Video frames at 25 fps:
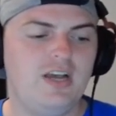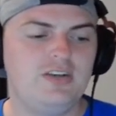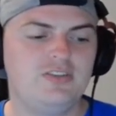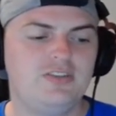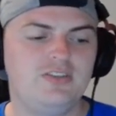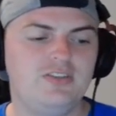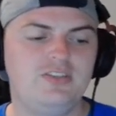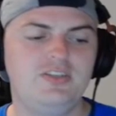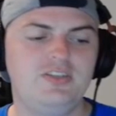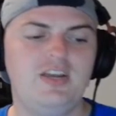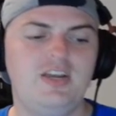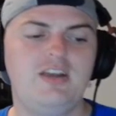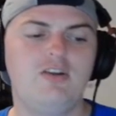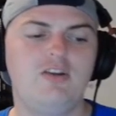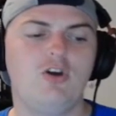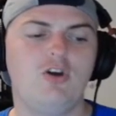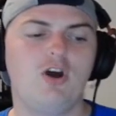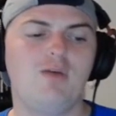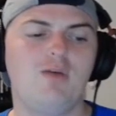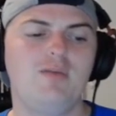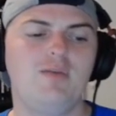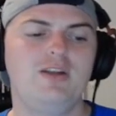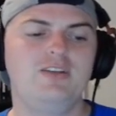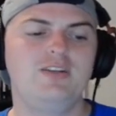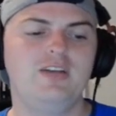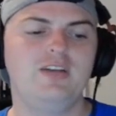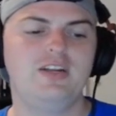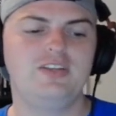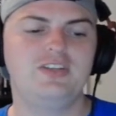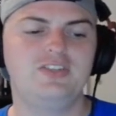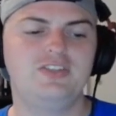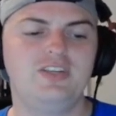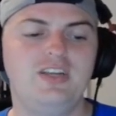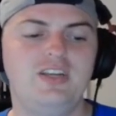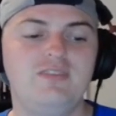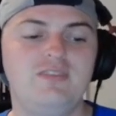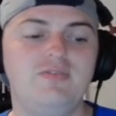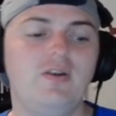Non-conference:
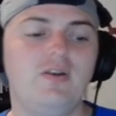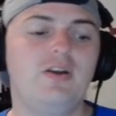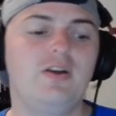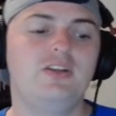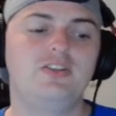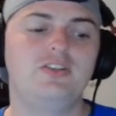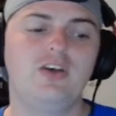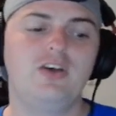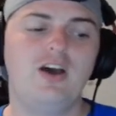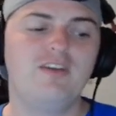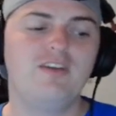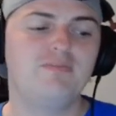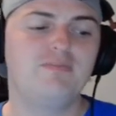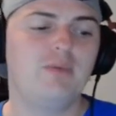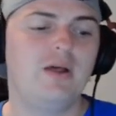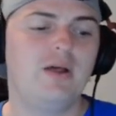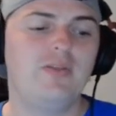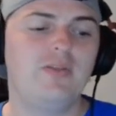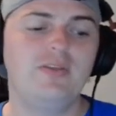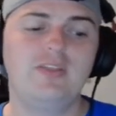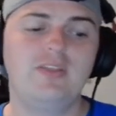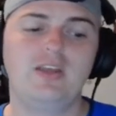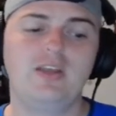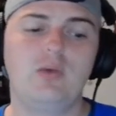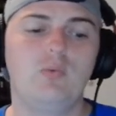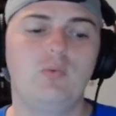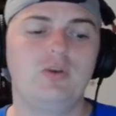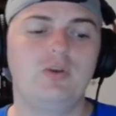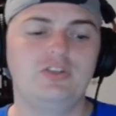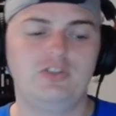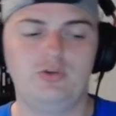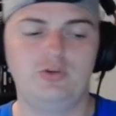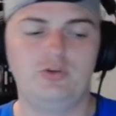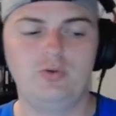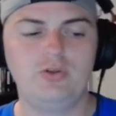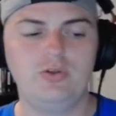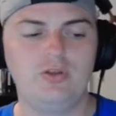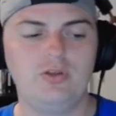Houston, Texas State, Army,
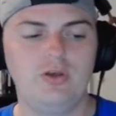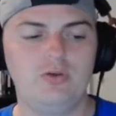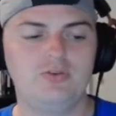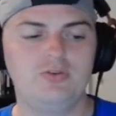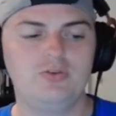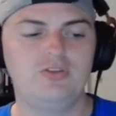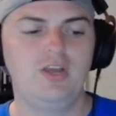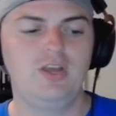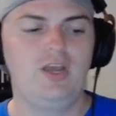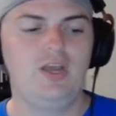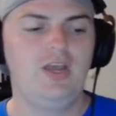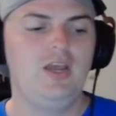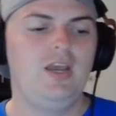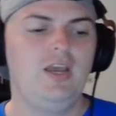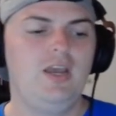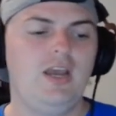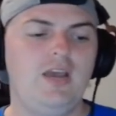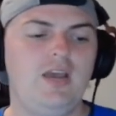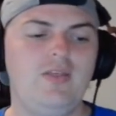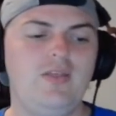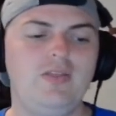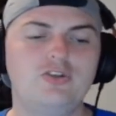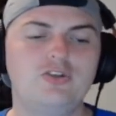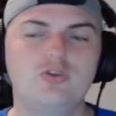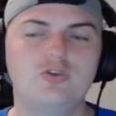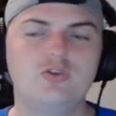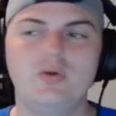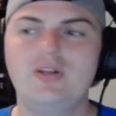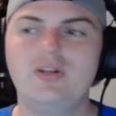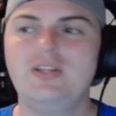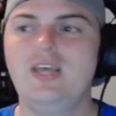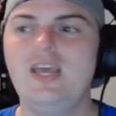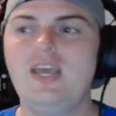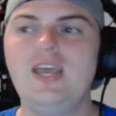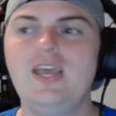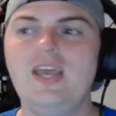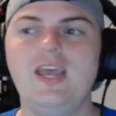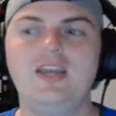Tennessee. Very tough, but I think they can win
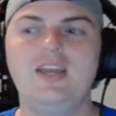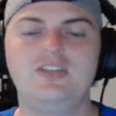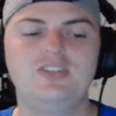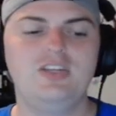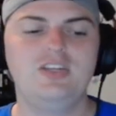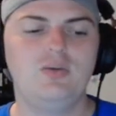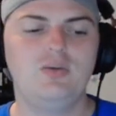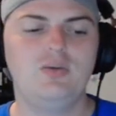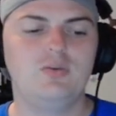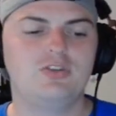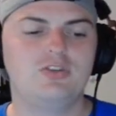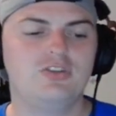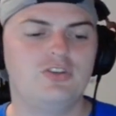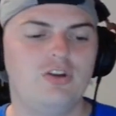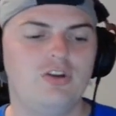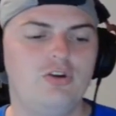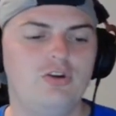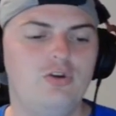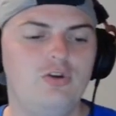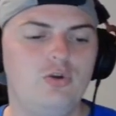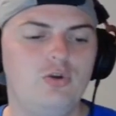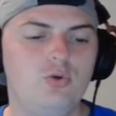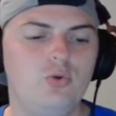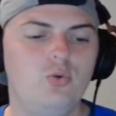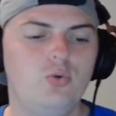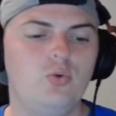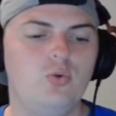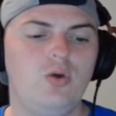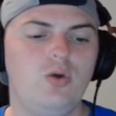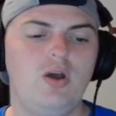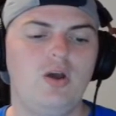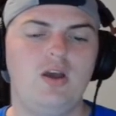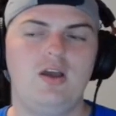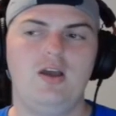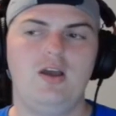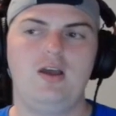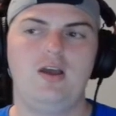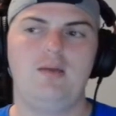two of those. And then they're
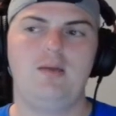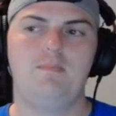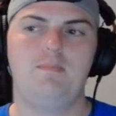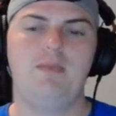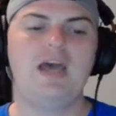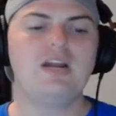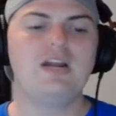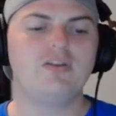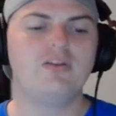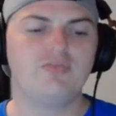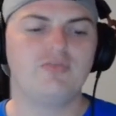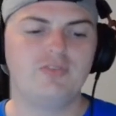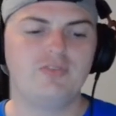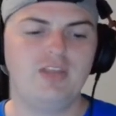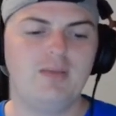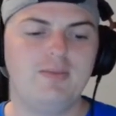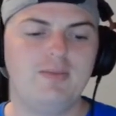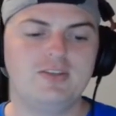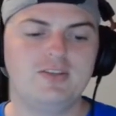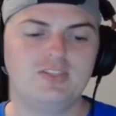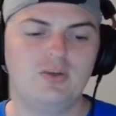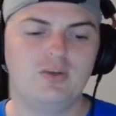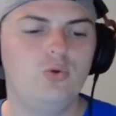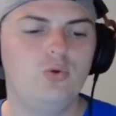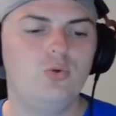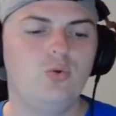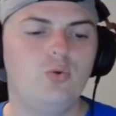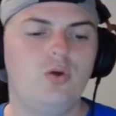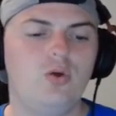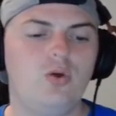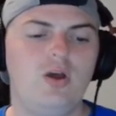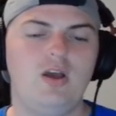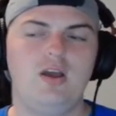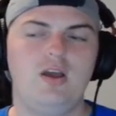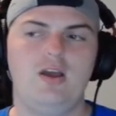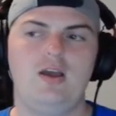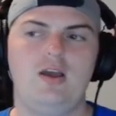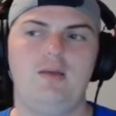joining the AAC, which is a
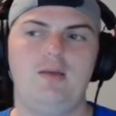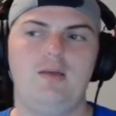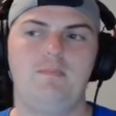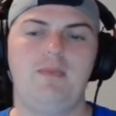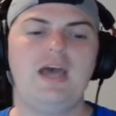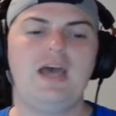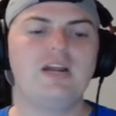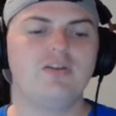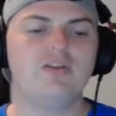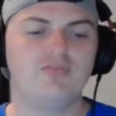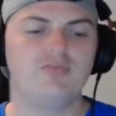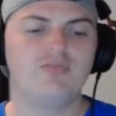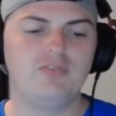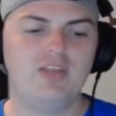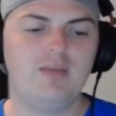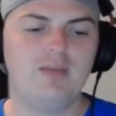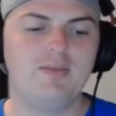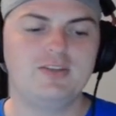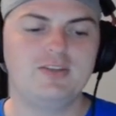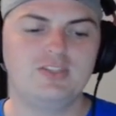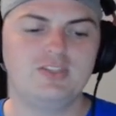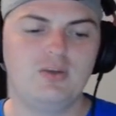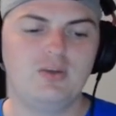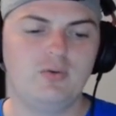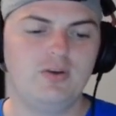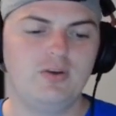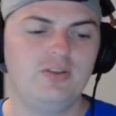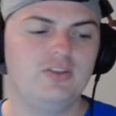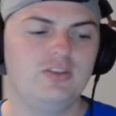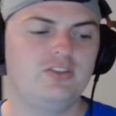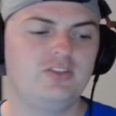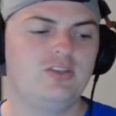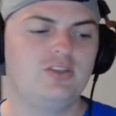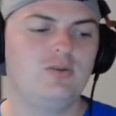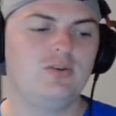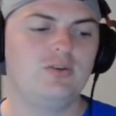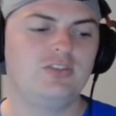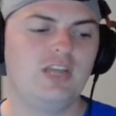new battle for them as they were in
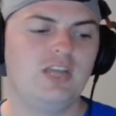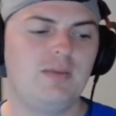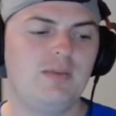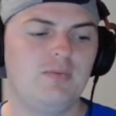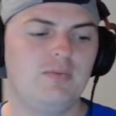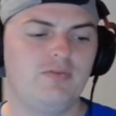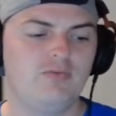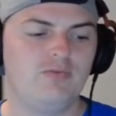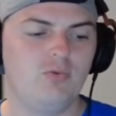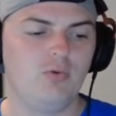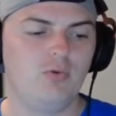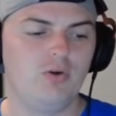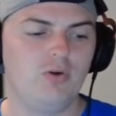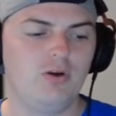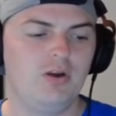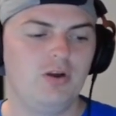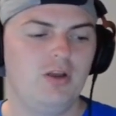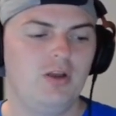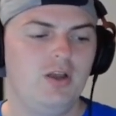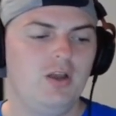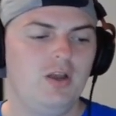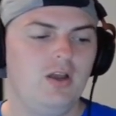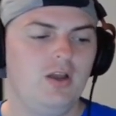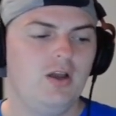C-USA before.